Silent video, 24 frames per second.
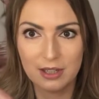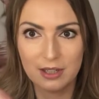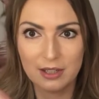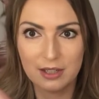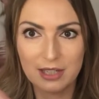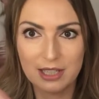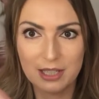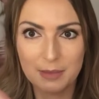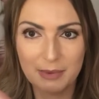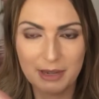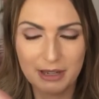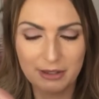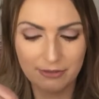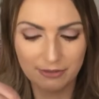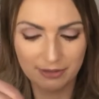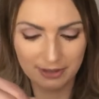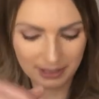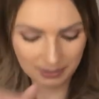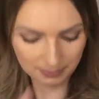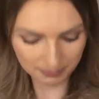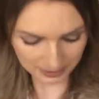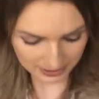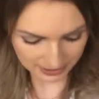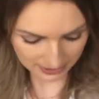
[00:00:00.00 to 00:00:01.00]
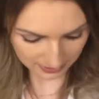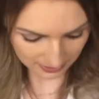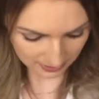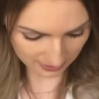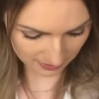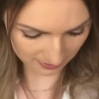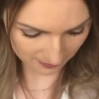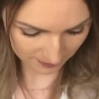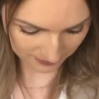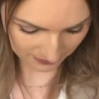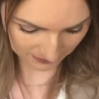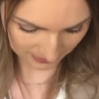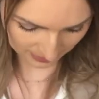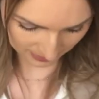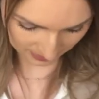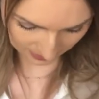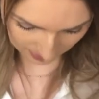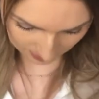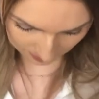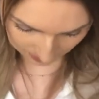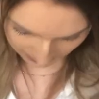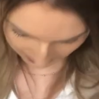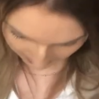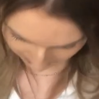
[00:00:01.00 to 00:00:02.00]
just by flipping
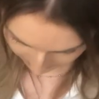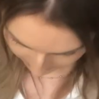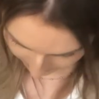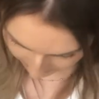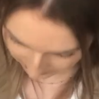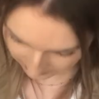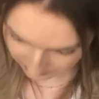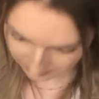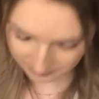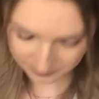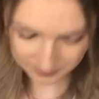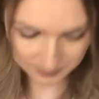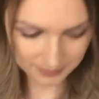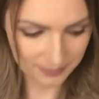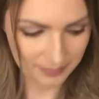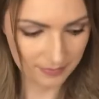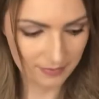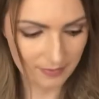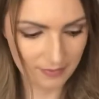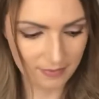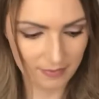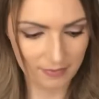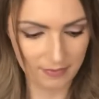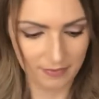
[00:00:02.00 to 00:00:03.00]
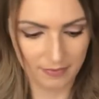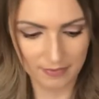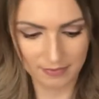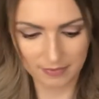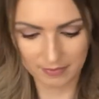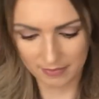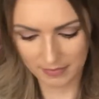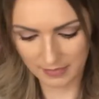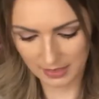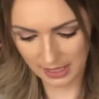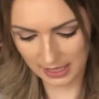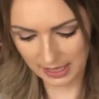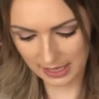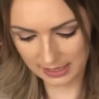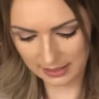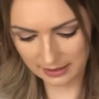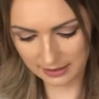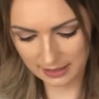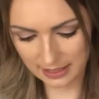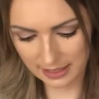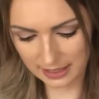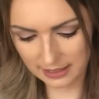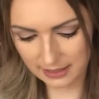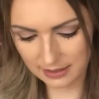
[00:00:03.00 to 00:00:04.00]
the buckle.
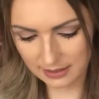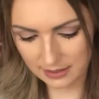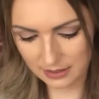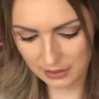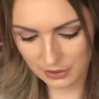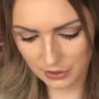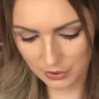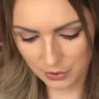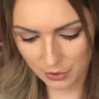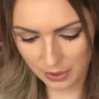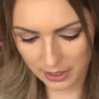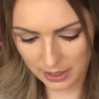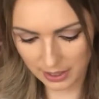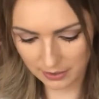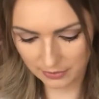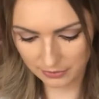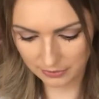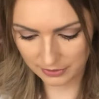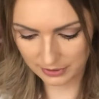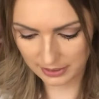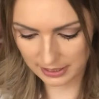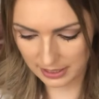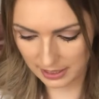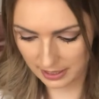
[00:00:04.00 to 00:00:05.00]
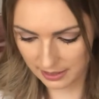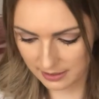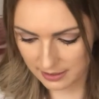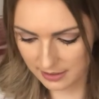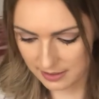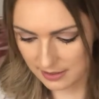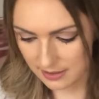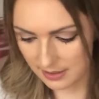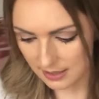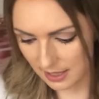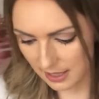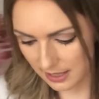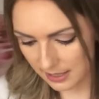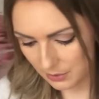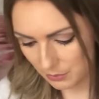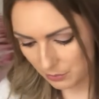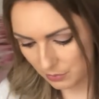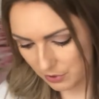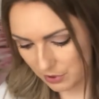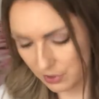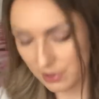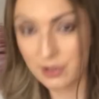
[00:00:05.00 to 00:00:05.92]
And then you have the other side, which